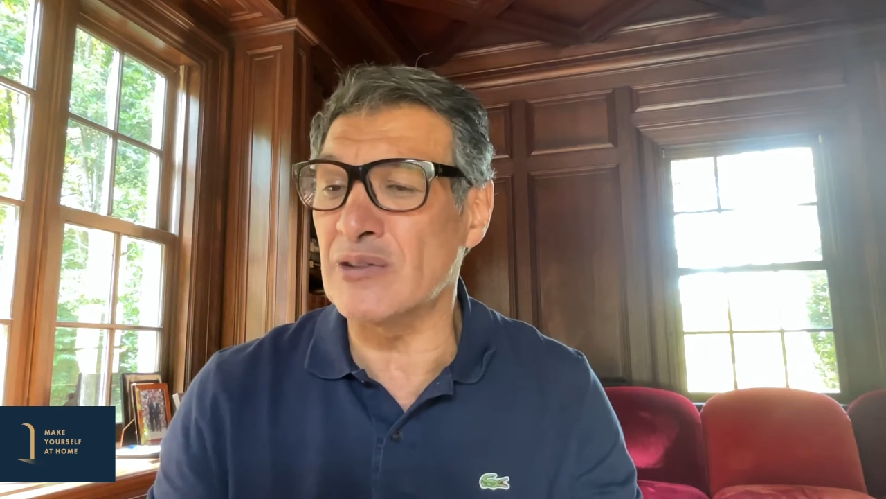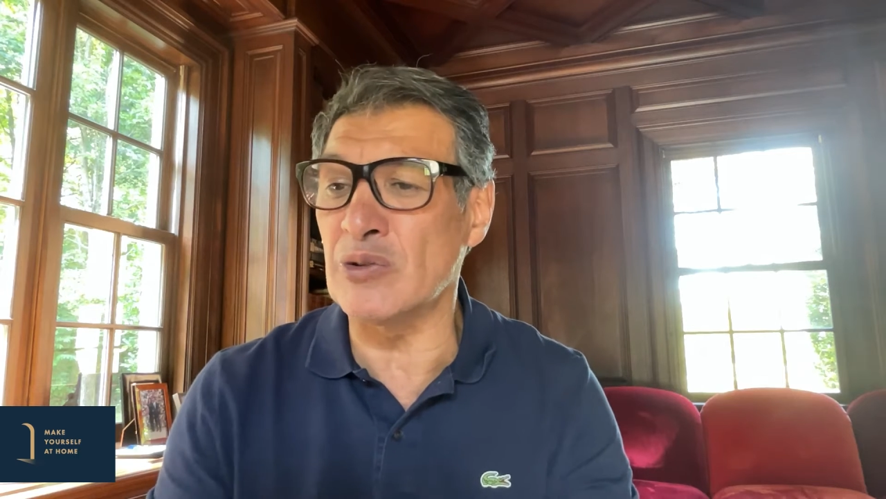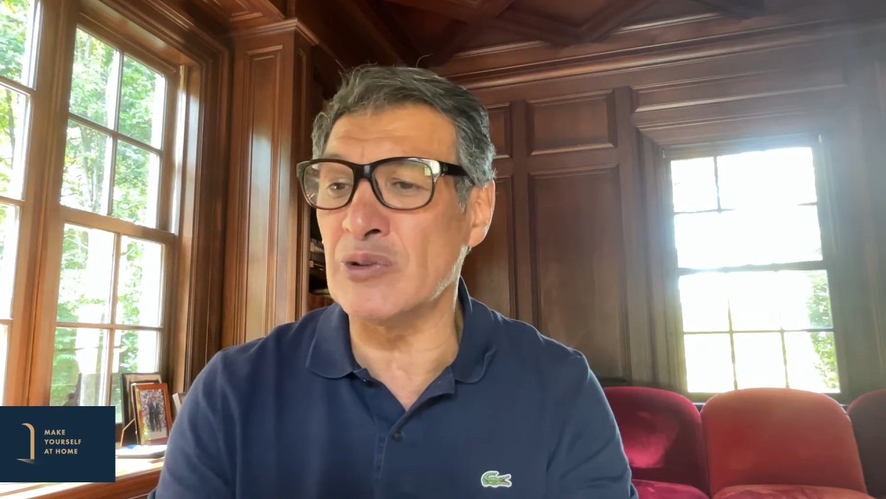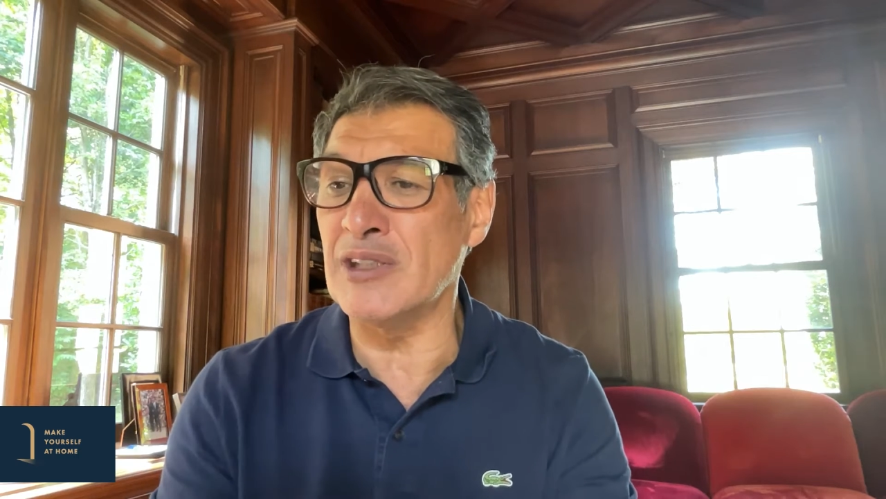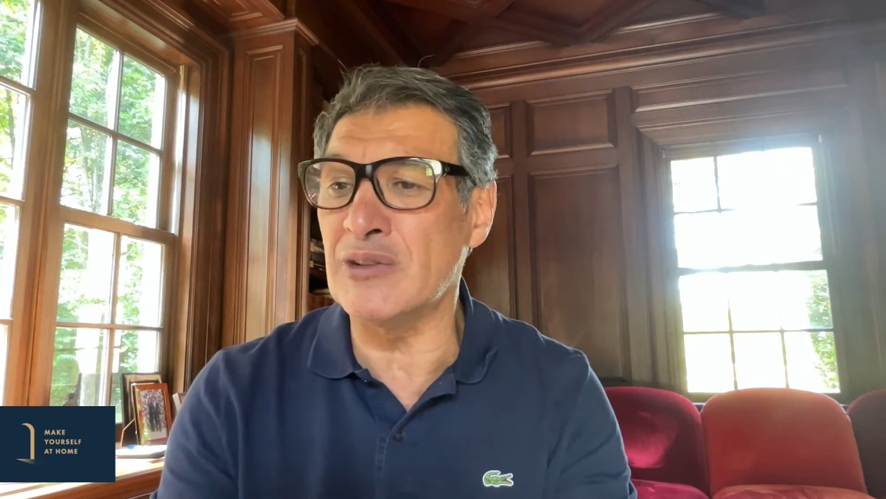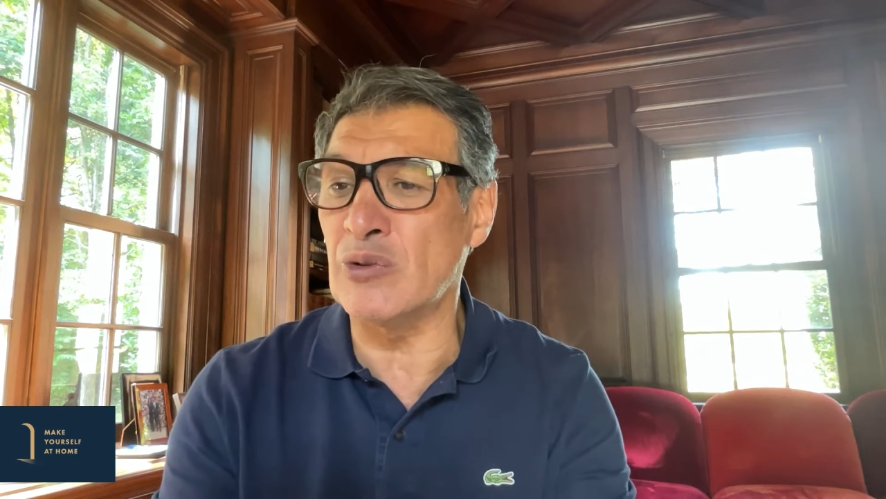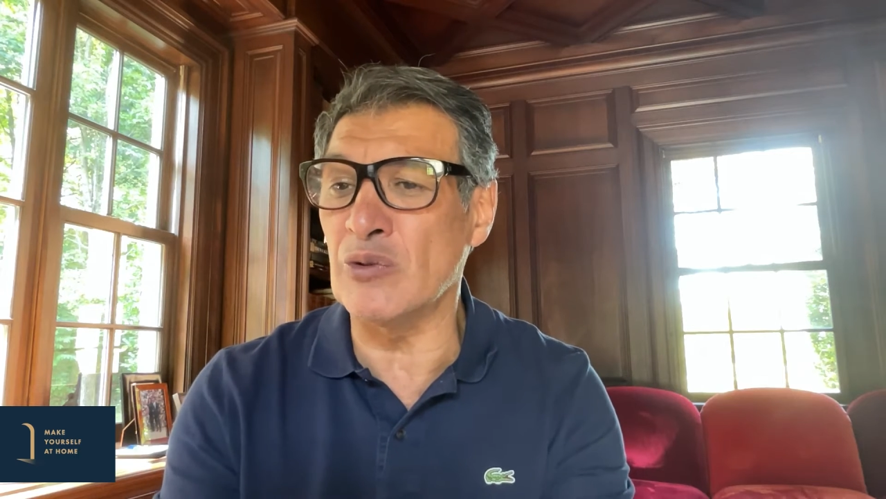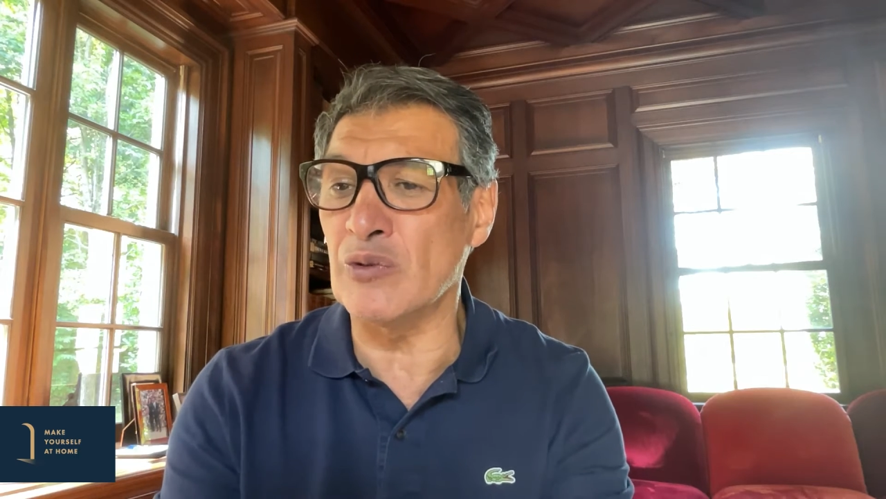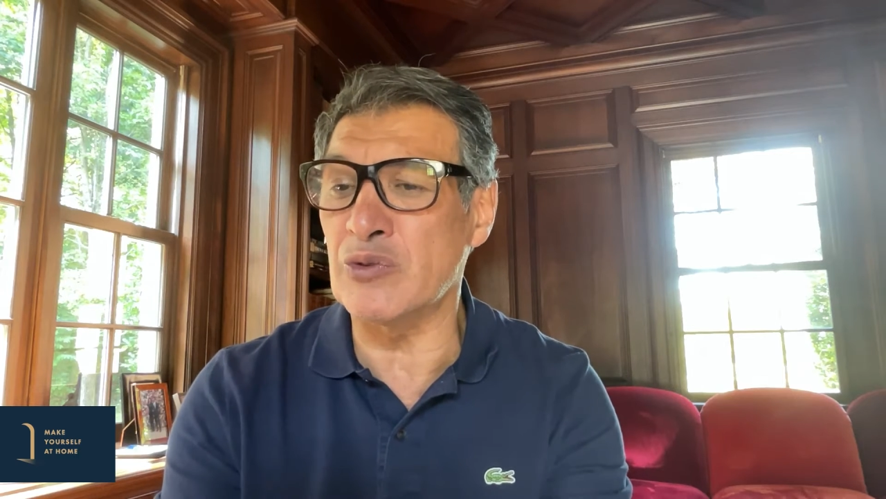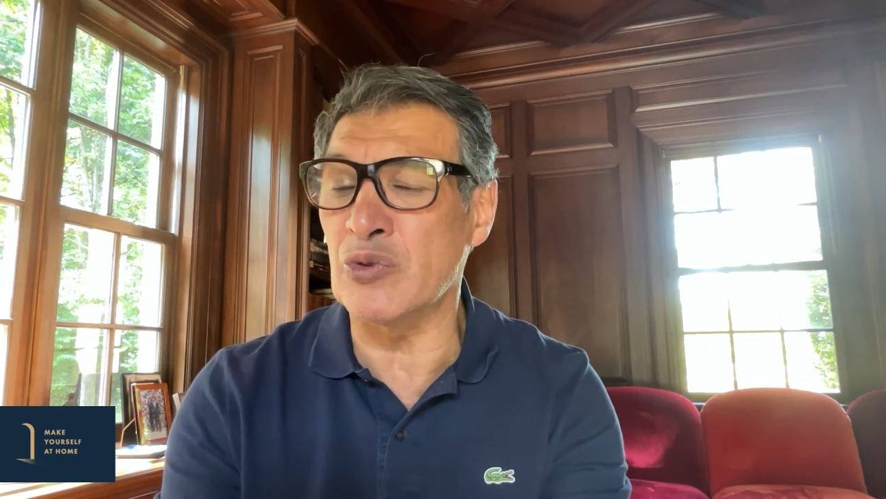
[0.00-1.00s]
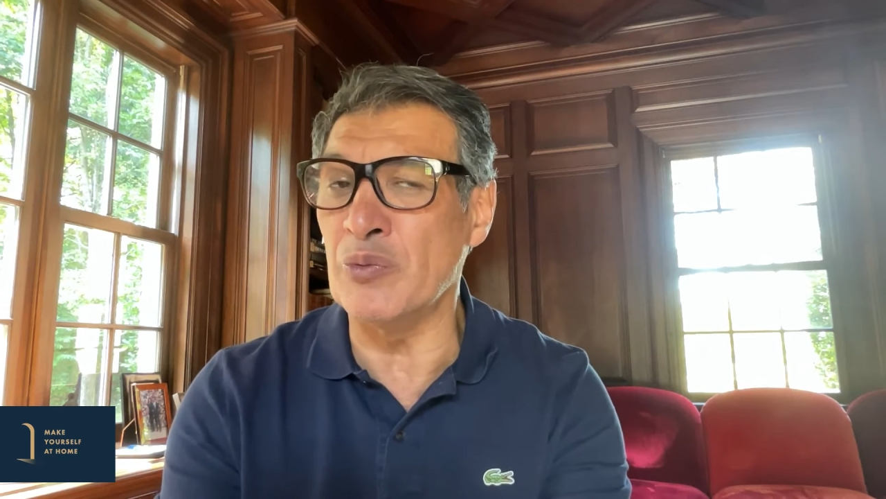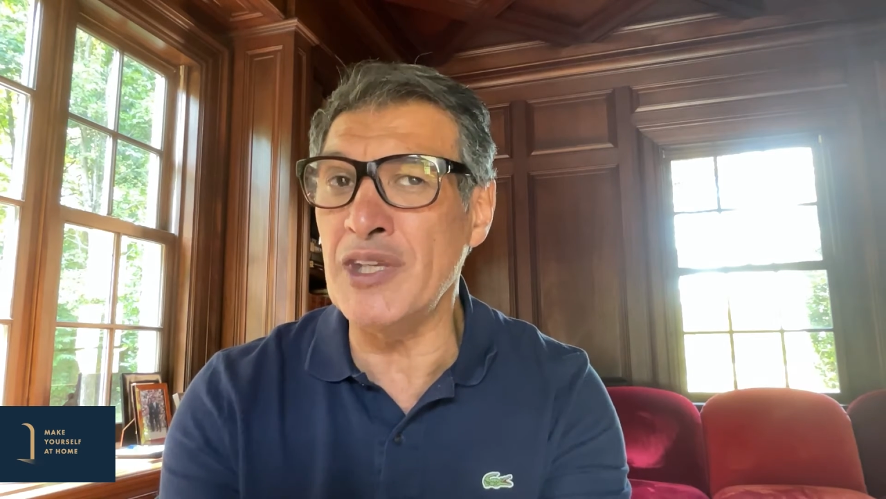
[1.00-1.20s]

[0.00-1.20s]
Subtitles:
to